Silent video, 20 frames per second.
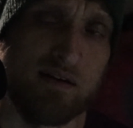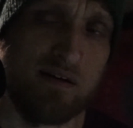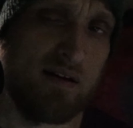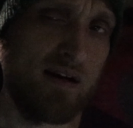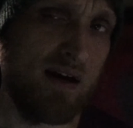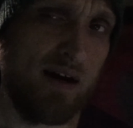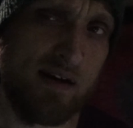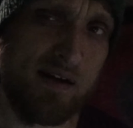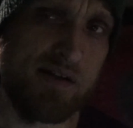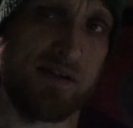
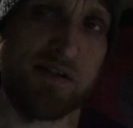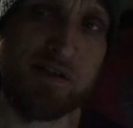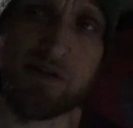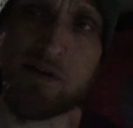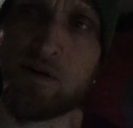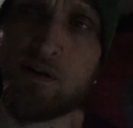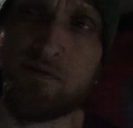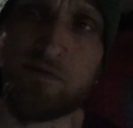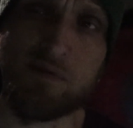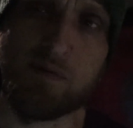He kind of just
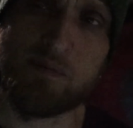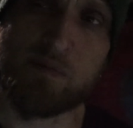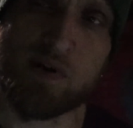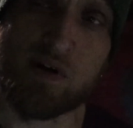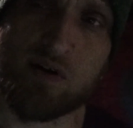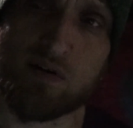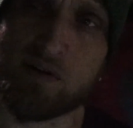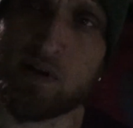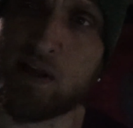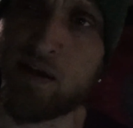saw it from
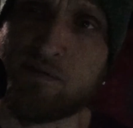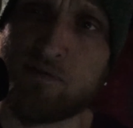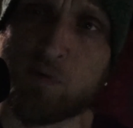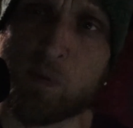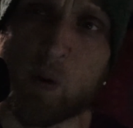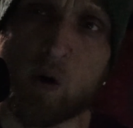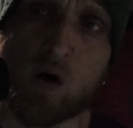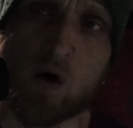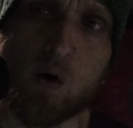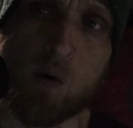the light
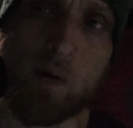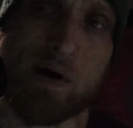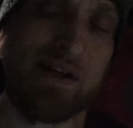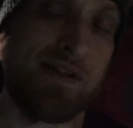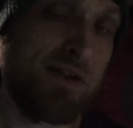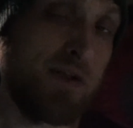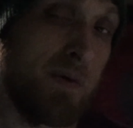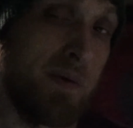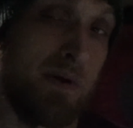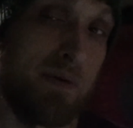from the hallway,
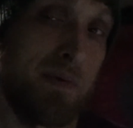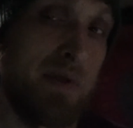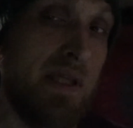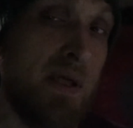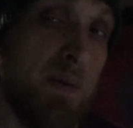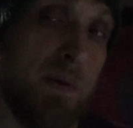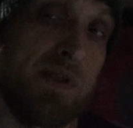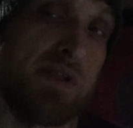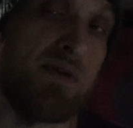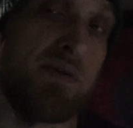so he
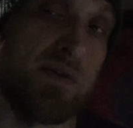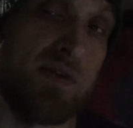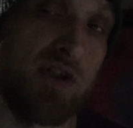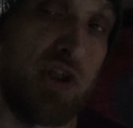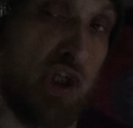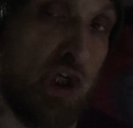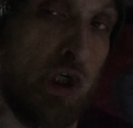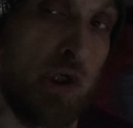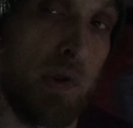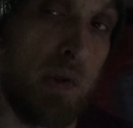really wasn't
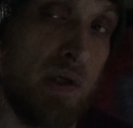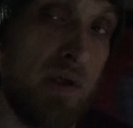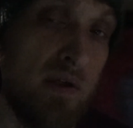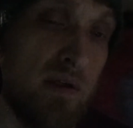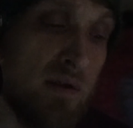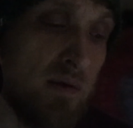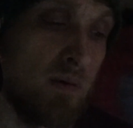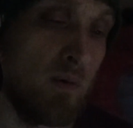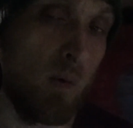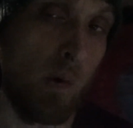sure
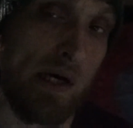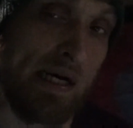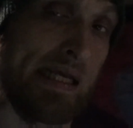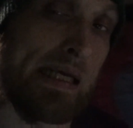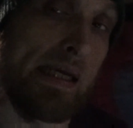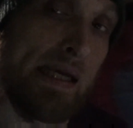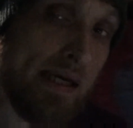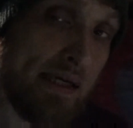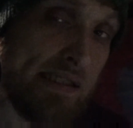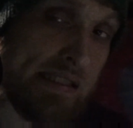what
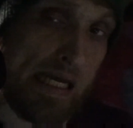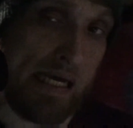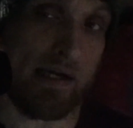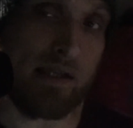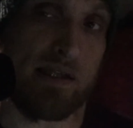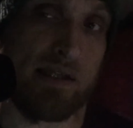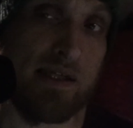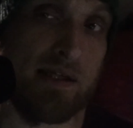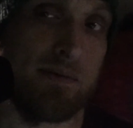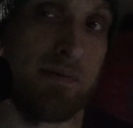
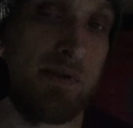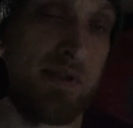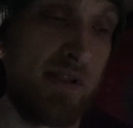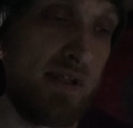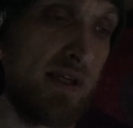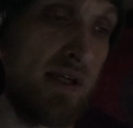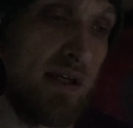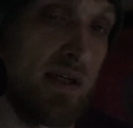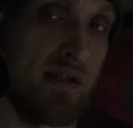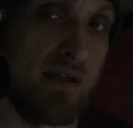exactly he was
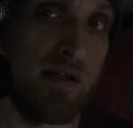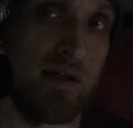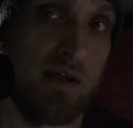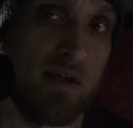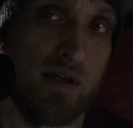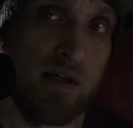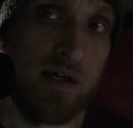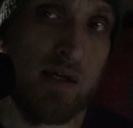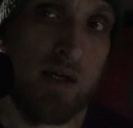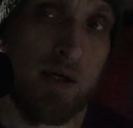seeing,
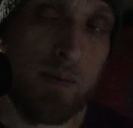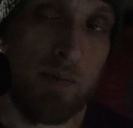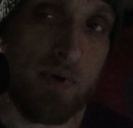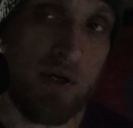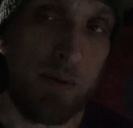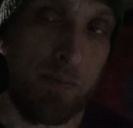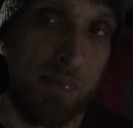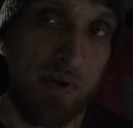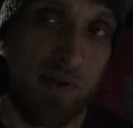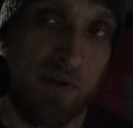
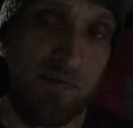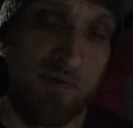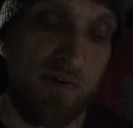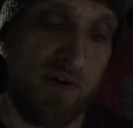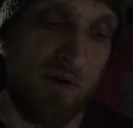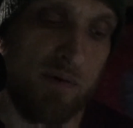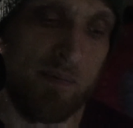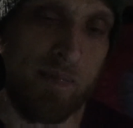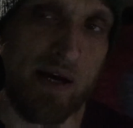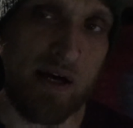but he put the
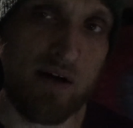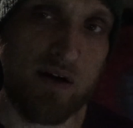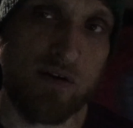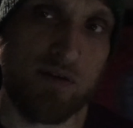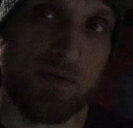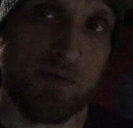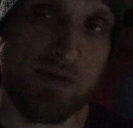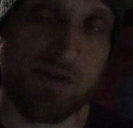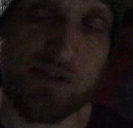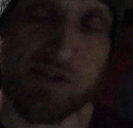phone back
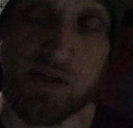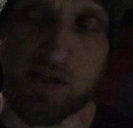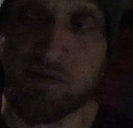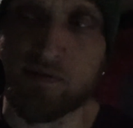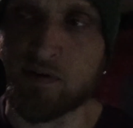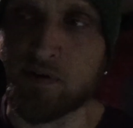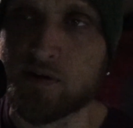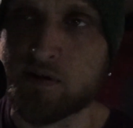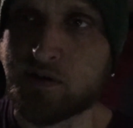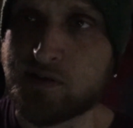on the
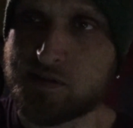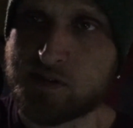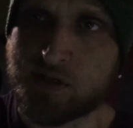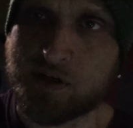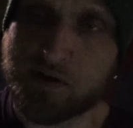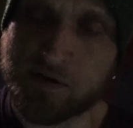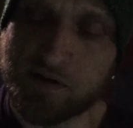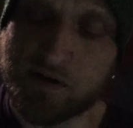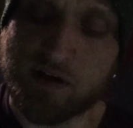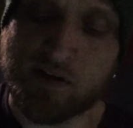receiver,
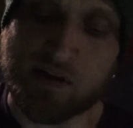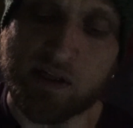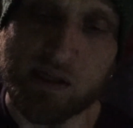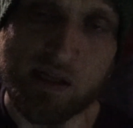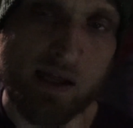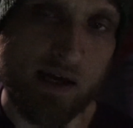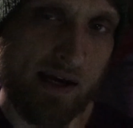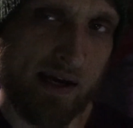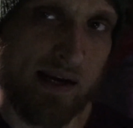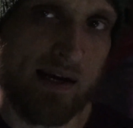turned on the
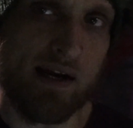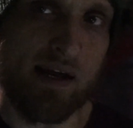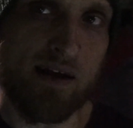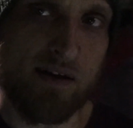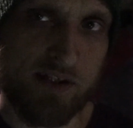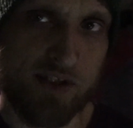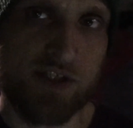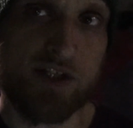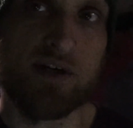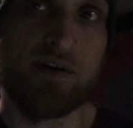light,
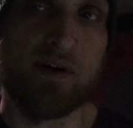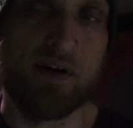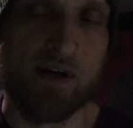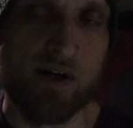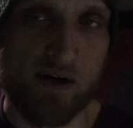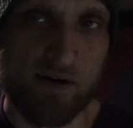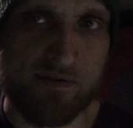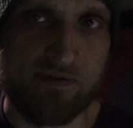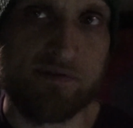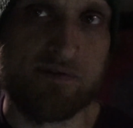and sure
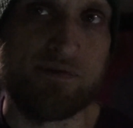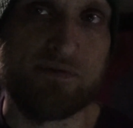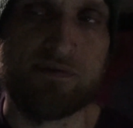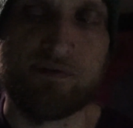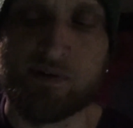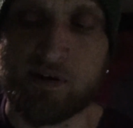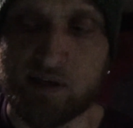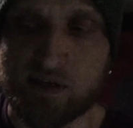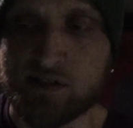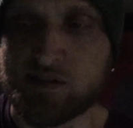
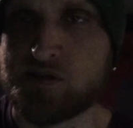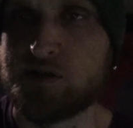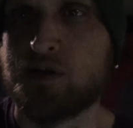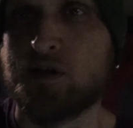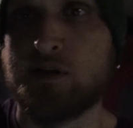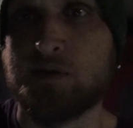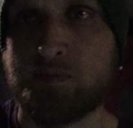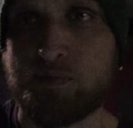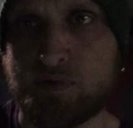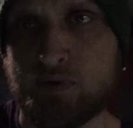enough, he
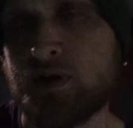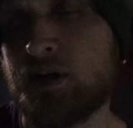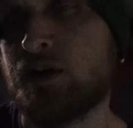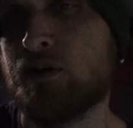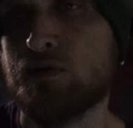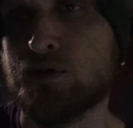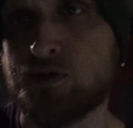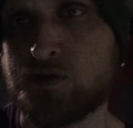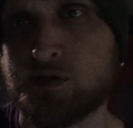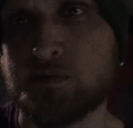saw a pretty
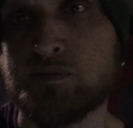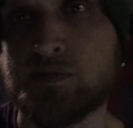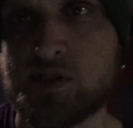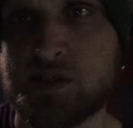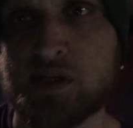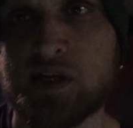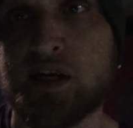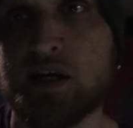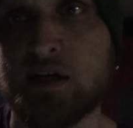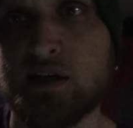gruesome
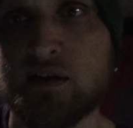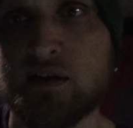scene.